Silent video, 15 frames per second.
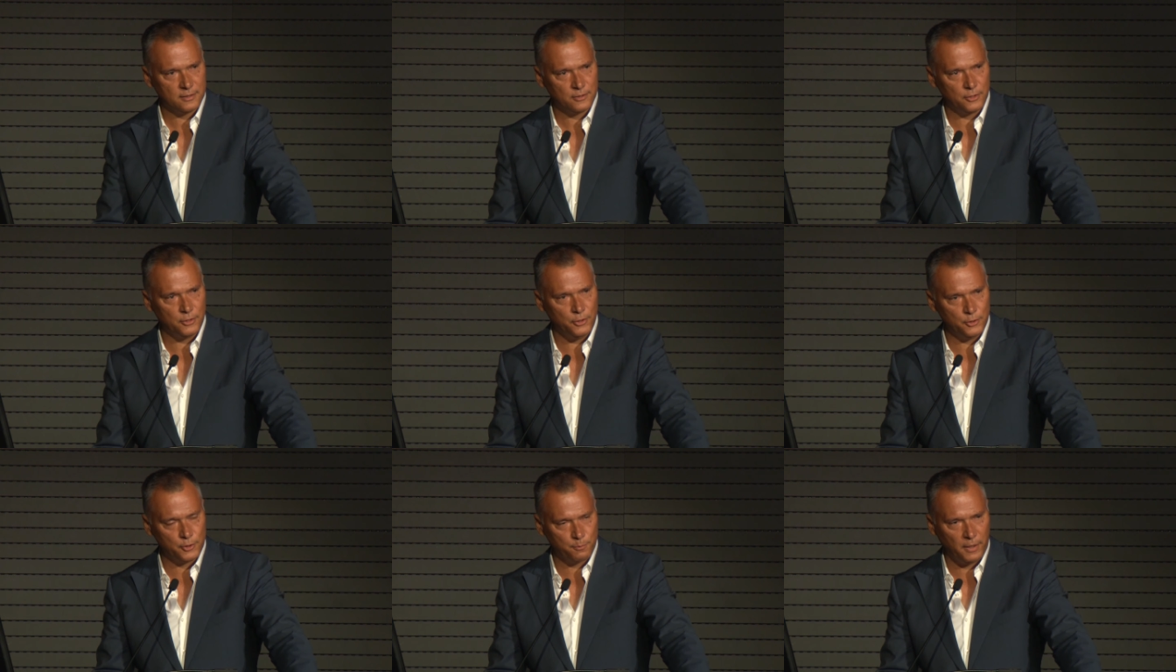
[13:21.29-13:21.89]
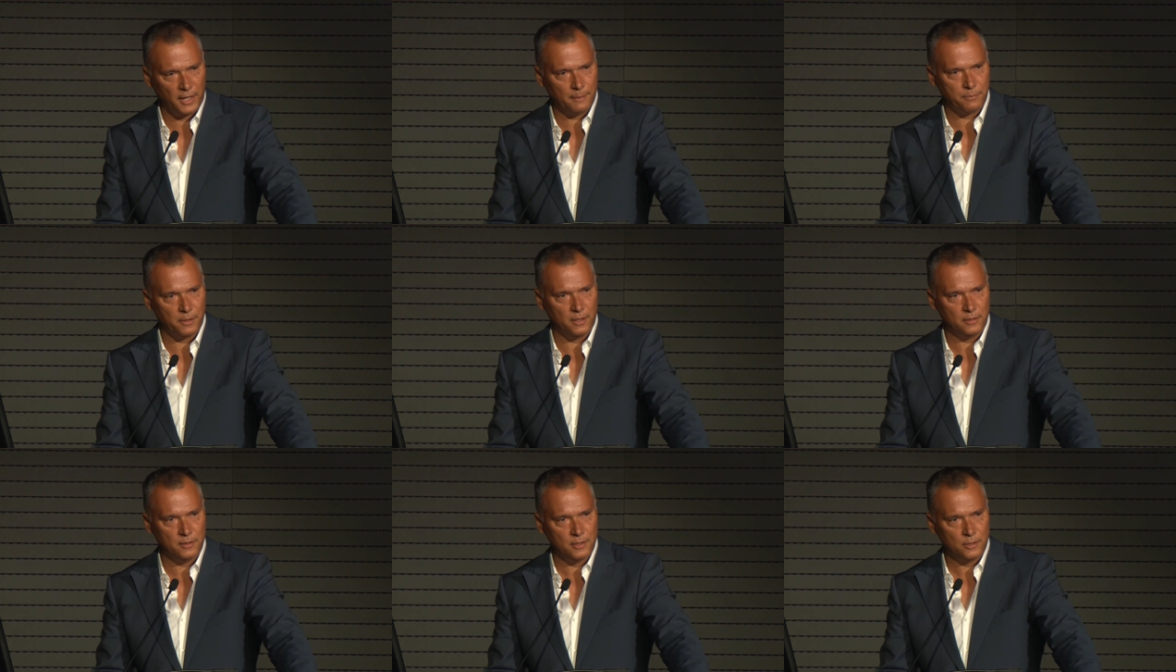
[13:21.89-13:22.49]
the
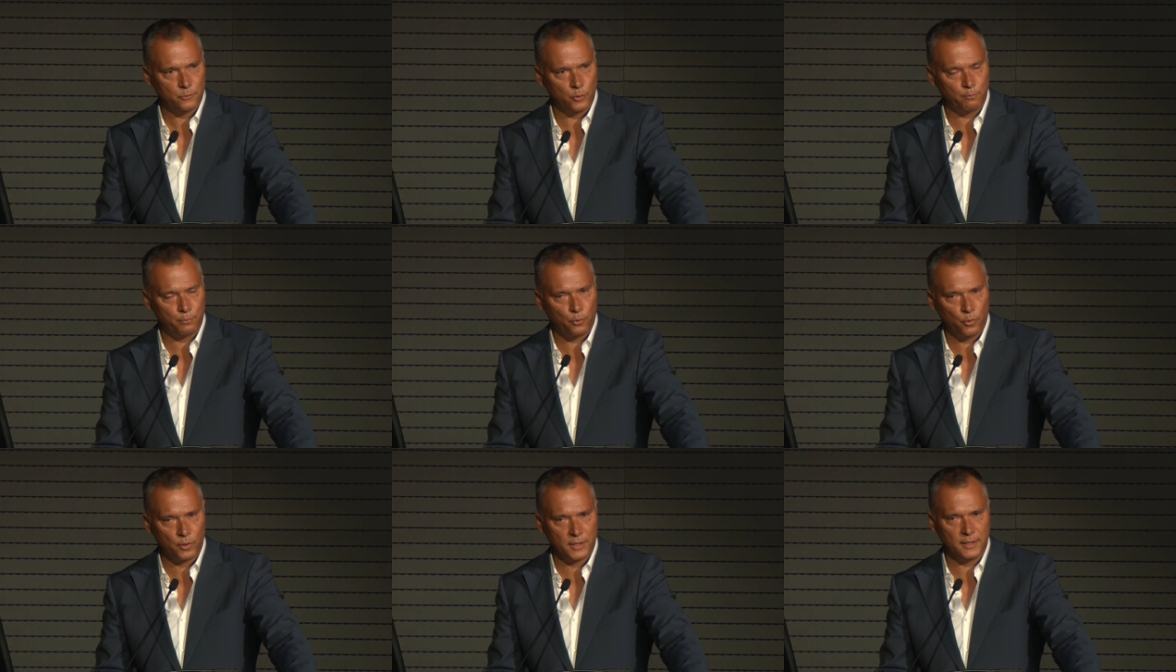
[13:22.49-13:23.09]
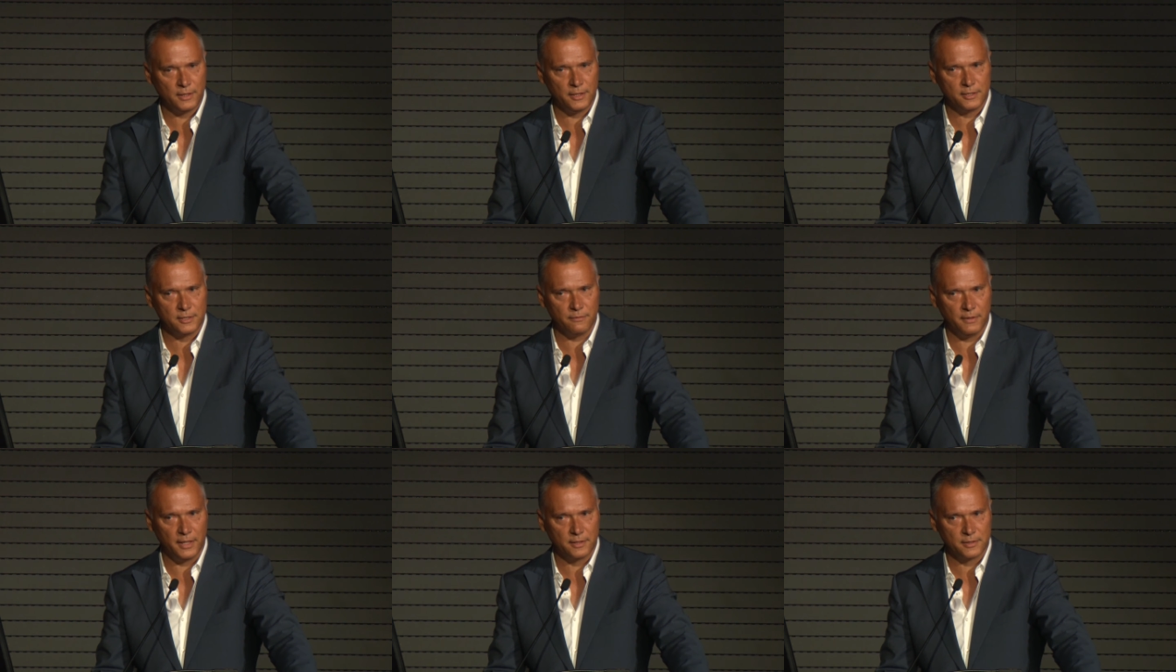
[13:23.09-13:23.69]
newspaper reporting these
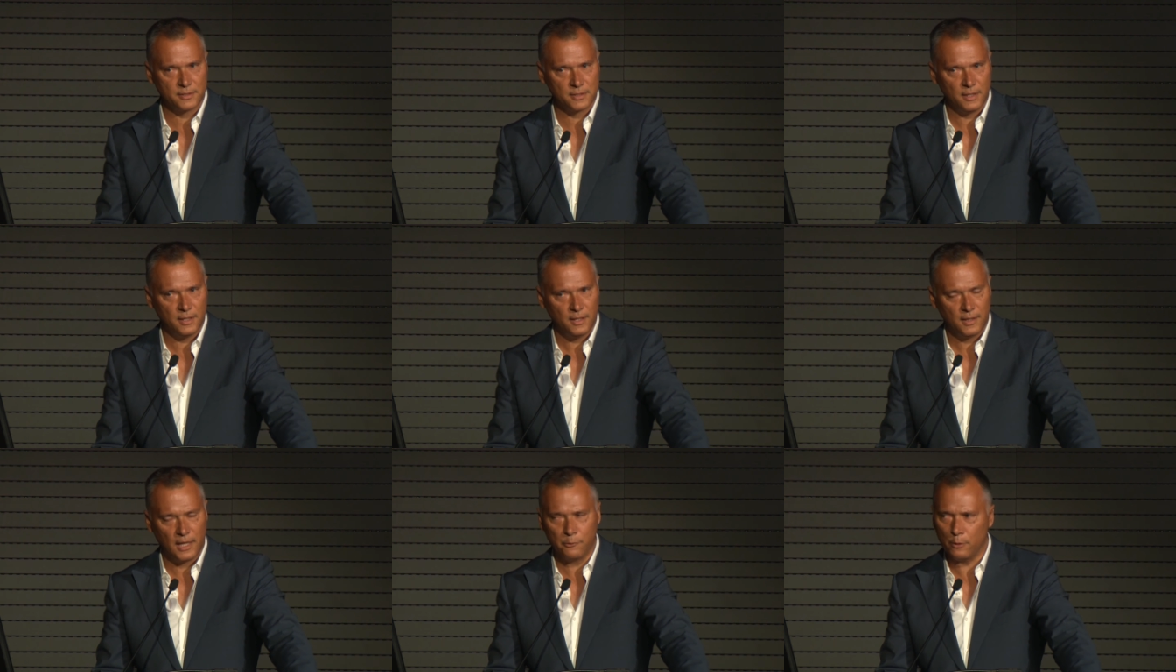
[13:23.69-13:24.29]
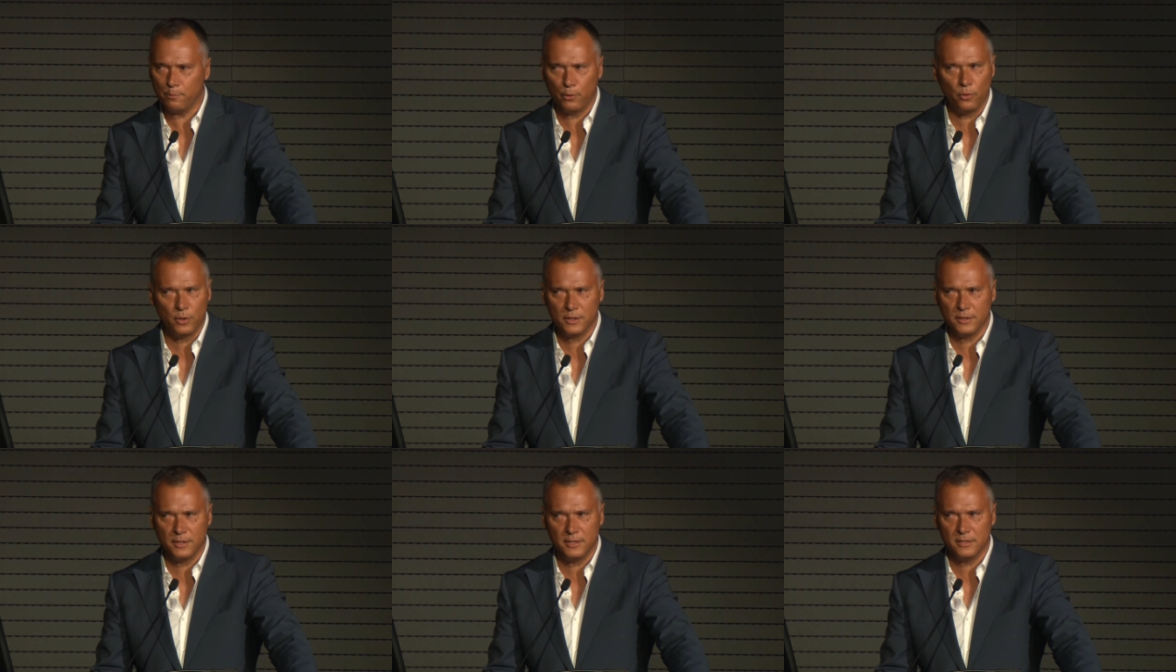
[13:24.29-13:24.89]
events, they
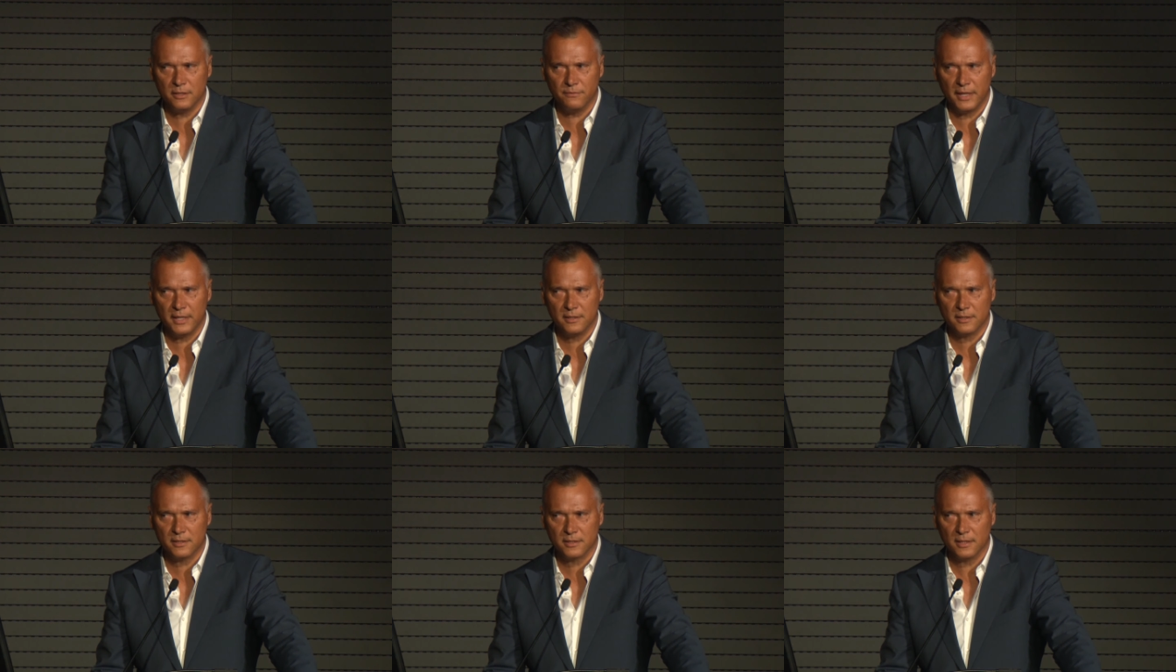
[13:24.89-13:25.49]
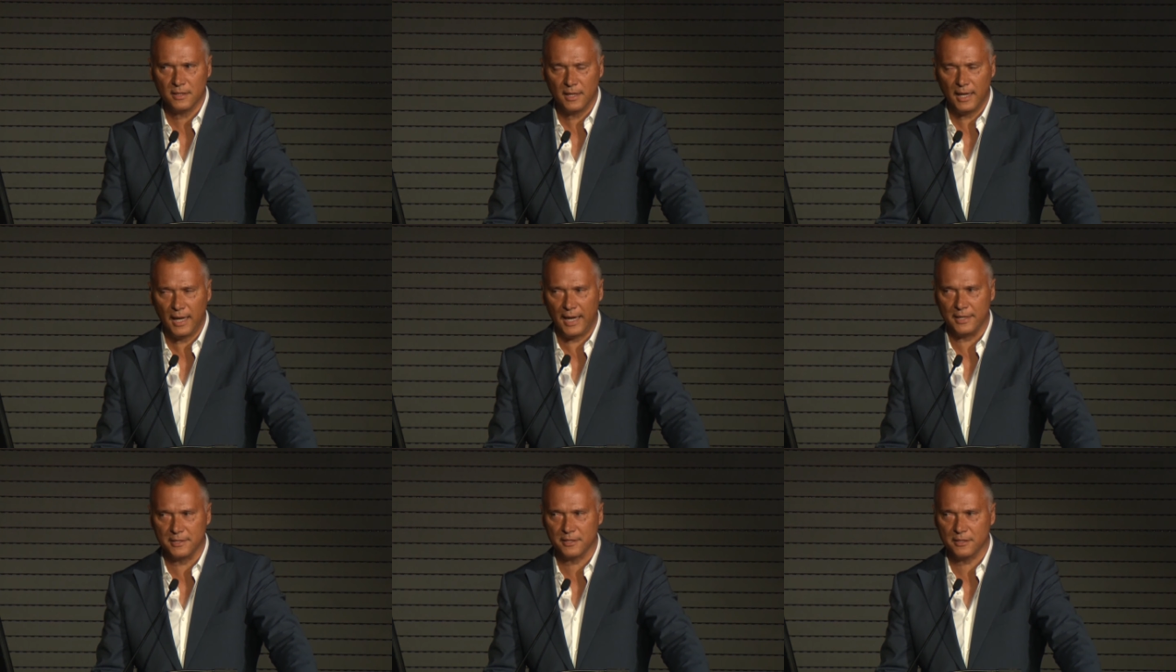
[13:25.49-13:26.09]
reported these events
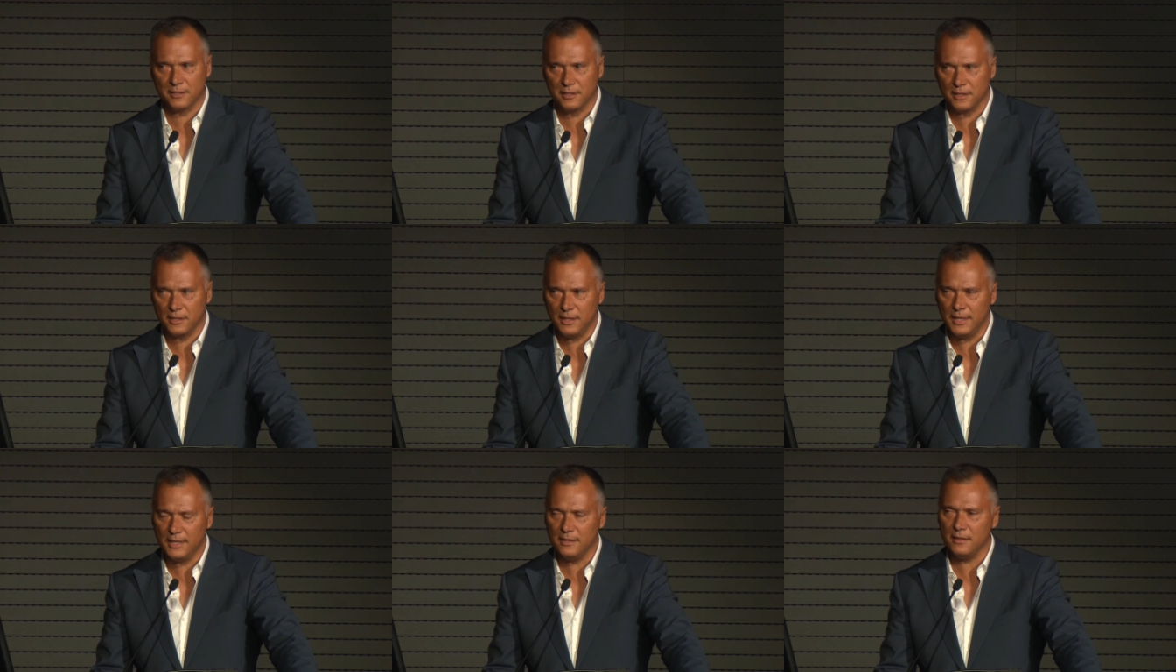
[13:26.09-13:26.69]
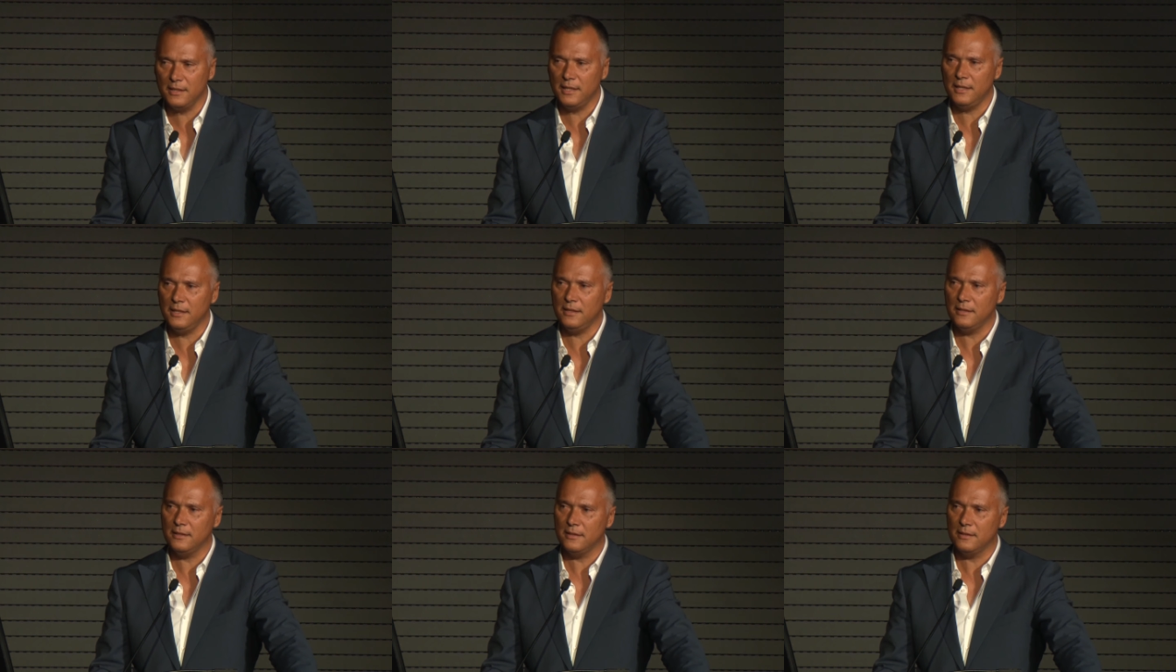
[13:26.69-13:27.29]
as clearly